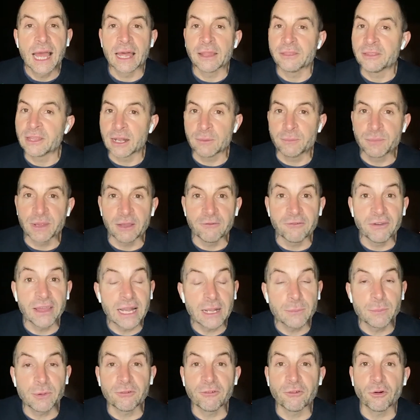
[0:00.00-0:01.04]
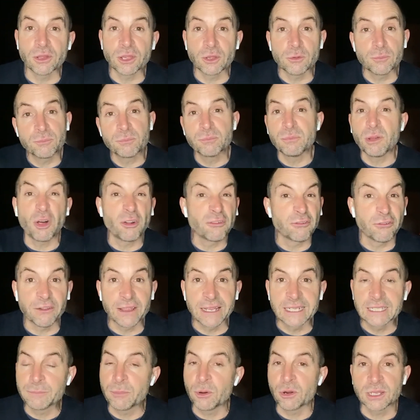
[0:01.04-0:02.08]
They'll be available for you on
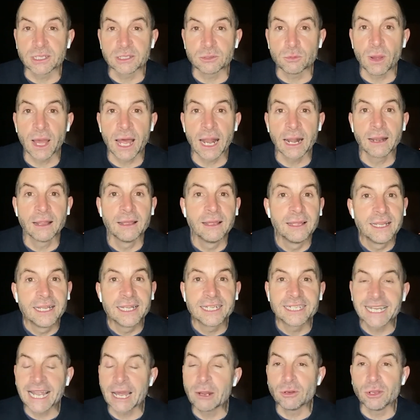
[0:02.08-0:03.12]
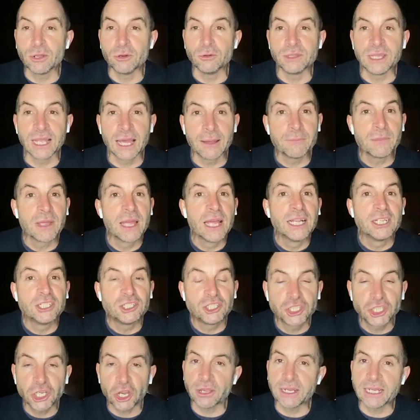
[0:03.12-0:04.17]
Facebook as well. Download them,
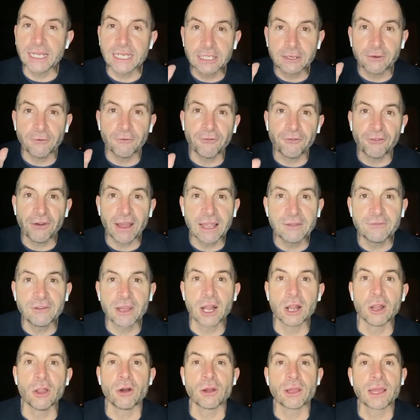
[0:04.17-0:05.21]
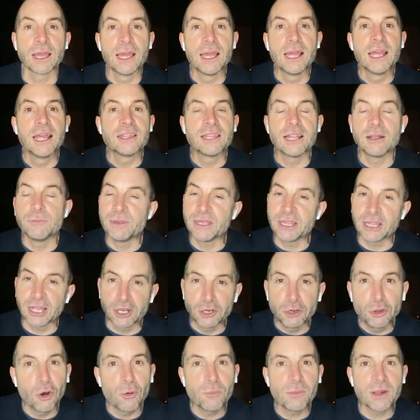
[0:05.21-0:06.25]
join us at 5 o'clock. There'll be the
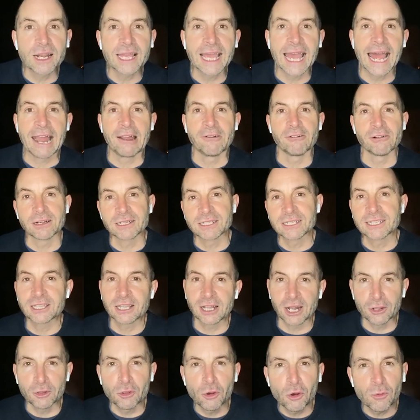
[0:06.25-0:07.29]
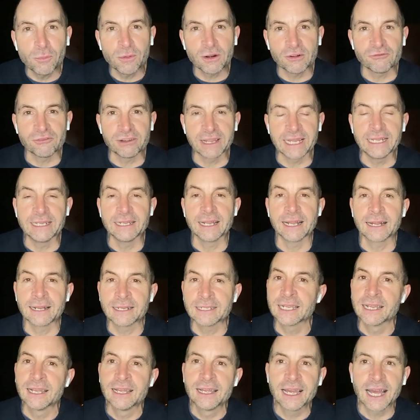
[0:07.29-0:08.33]
normal carols, the normal
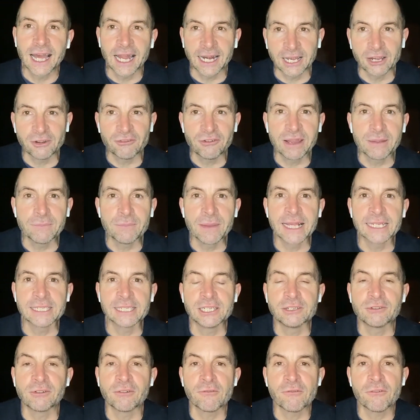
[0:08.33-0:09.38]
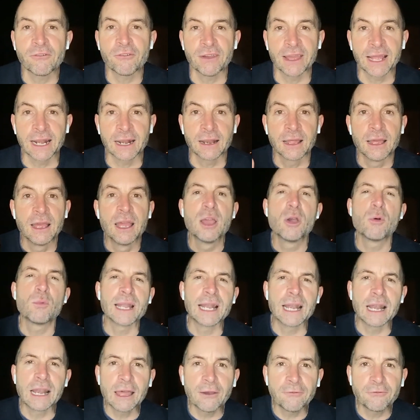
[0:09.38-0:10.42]
readings, and a great message from Phil. We'd
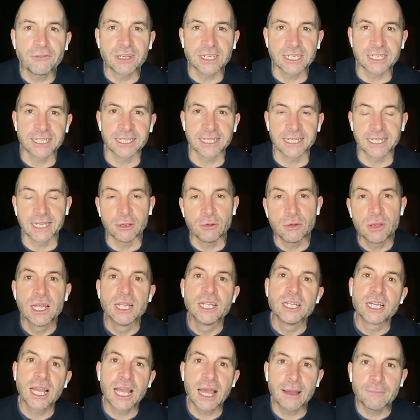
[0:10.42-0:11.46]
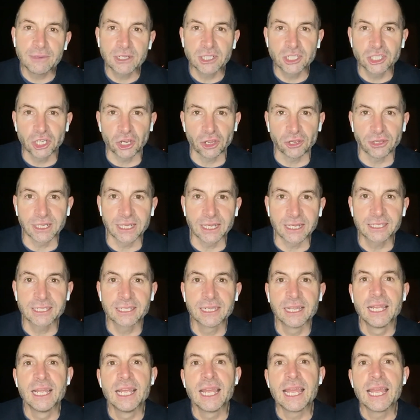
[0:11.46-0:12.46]
love to see you. Come and join us.